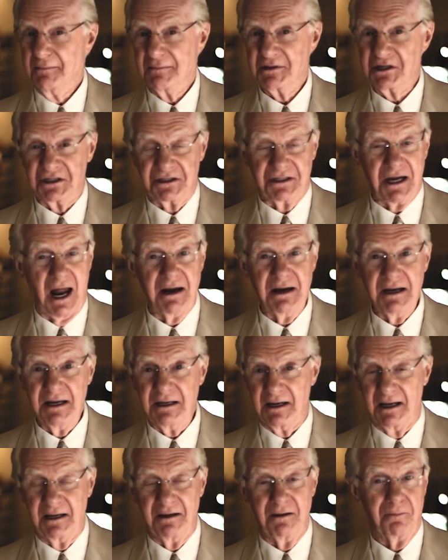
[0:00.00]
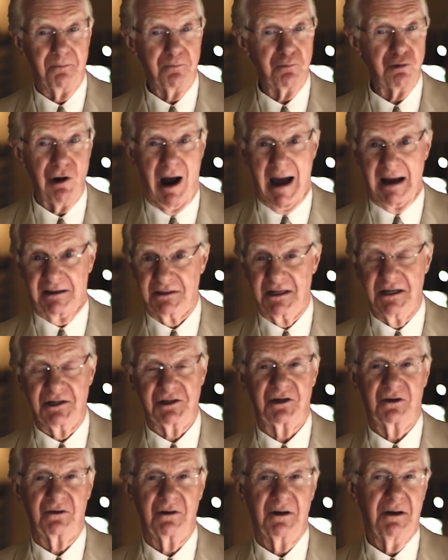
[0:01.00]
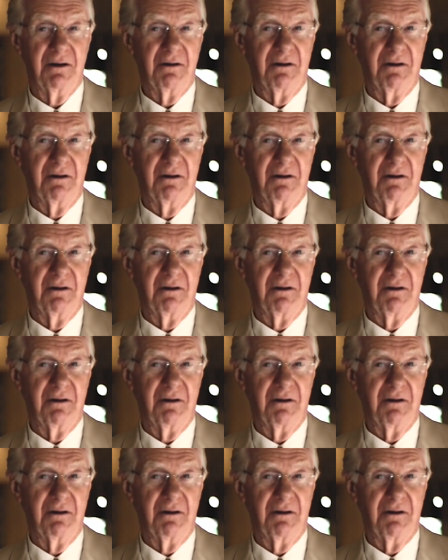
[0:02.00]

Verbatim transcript: studied and practiced